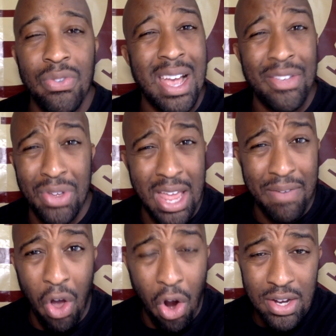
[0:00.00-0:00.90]
guys are going to have
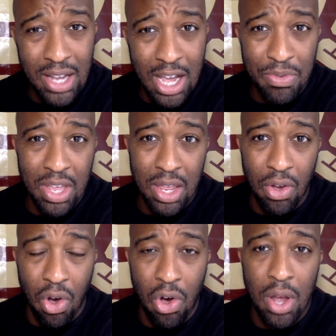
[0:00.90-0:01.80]
hard times getting
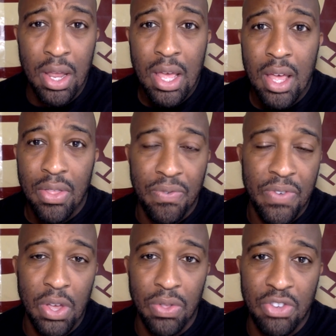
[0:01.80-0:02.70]
on the
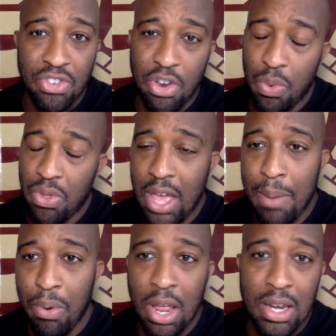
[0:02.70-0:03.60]
field this year. With you
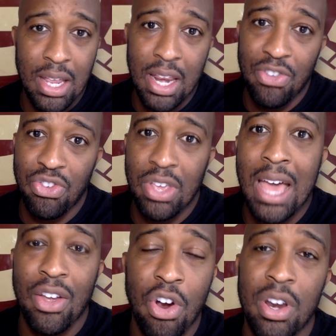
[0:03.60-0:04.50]
got Brandon Ennis, you
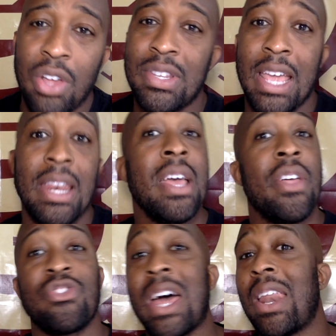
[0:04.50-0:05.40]
got Carnell Tate.
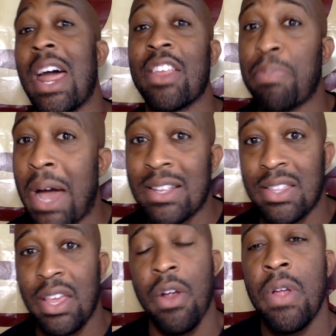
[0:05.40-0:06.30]
There's not a lot of spots
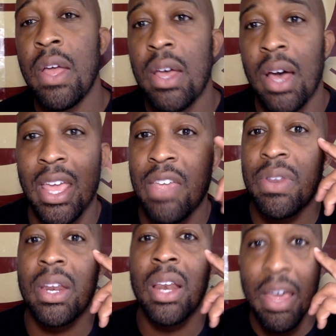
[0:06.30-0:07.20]
there,
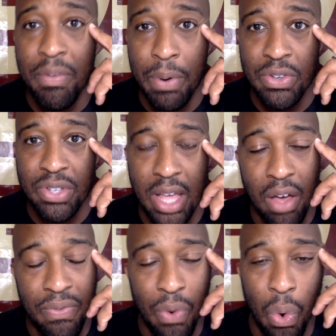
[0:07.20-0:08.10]
even in 11
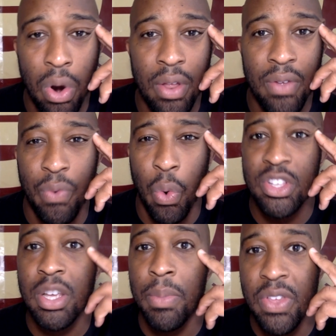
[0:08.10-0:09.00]
personnel for
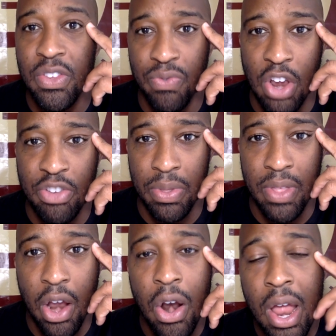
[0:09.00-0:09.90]
some of these freshmen
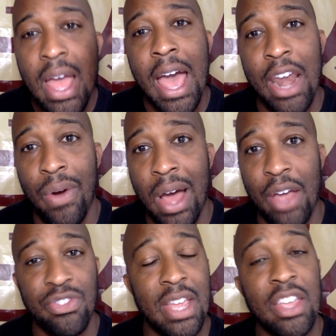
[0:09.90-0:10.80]
there at
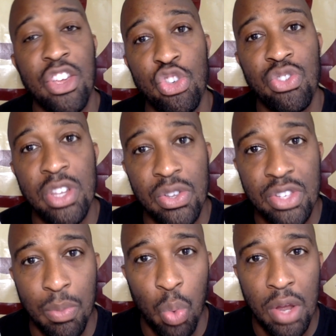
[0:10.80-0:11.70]
Ohio State. Could you steal
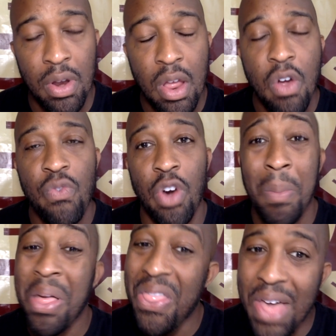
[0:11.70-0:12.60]
someone
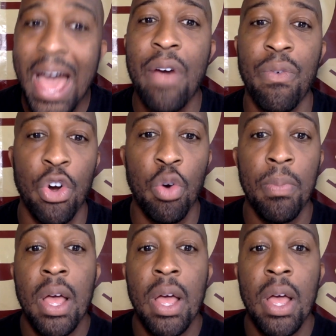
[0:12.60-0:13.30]
from that room?